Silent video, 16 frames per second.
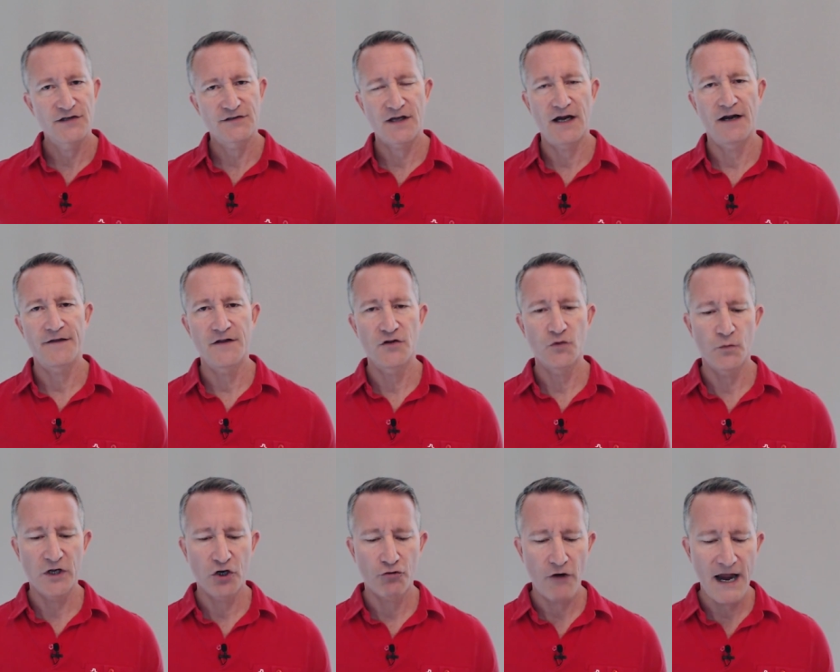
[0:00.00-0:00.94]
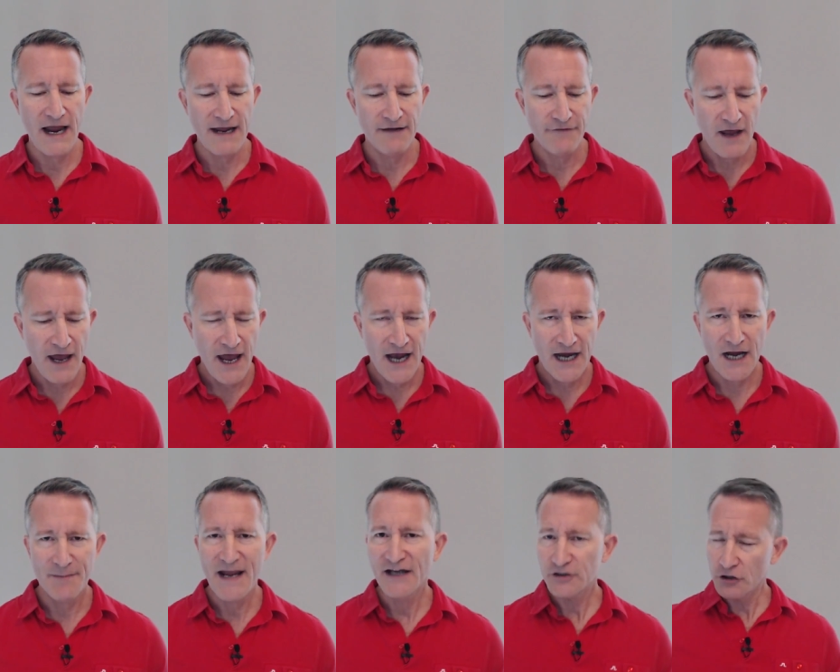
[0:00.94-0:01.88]
It's the kind of thing that we crave,
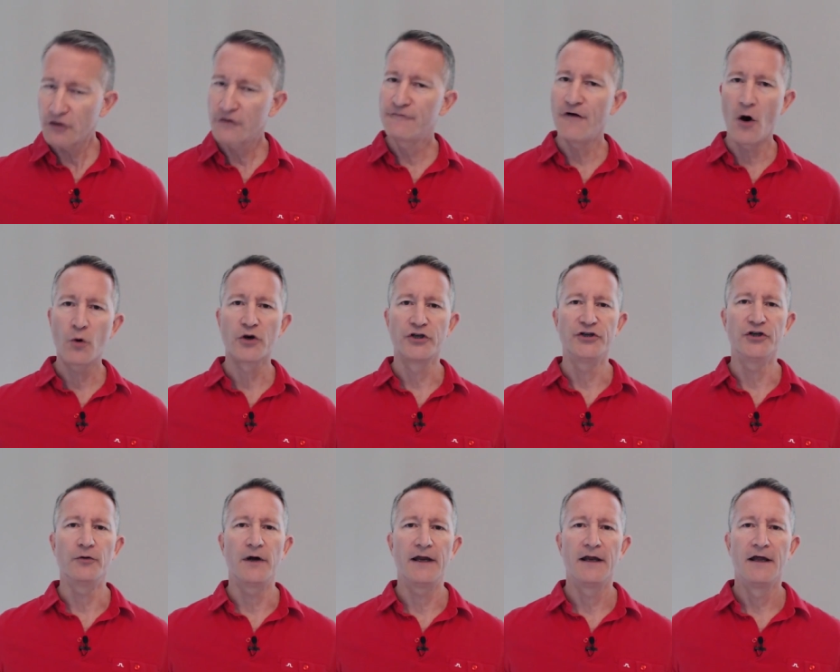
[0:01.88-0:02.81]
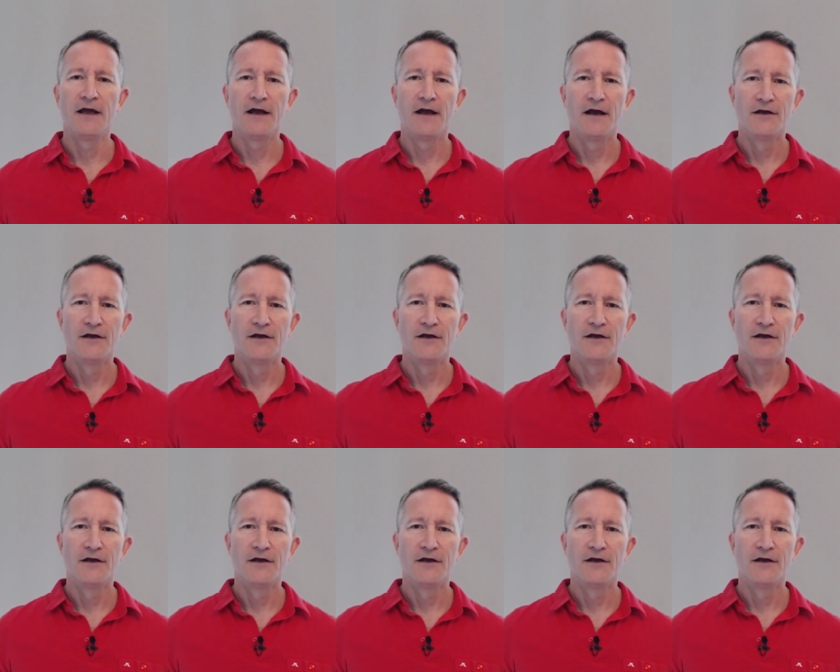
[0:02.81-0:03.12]
and I began to look forward to it.